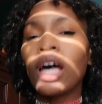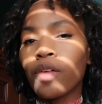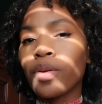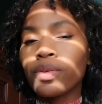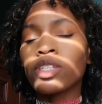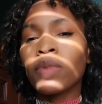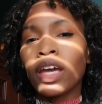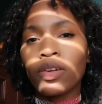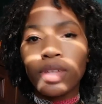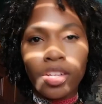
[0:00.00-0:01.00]
I've noticed my
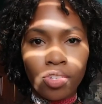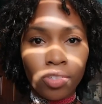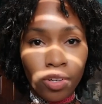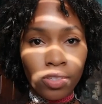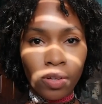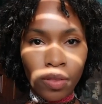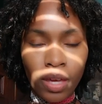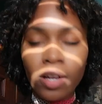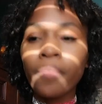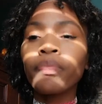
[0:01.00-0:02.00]
annotations are still
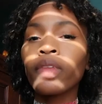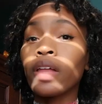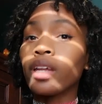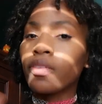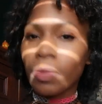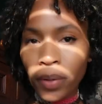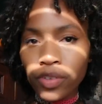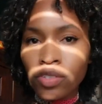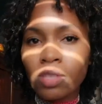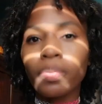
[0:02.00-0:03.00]
there. And then if I purchase the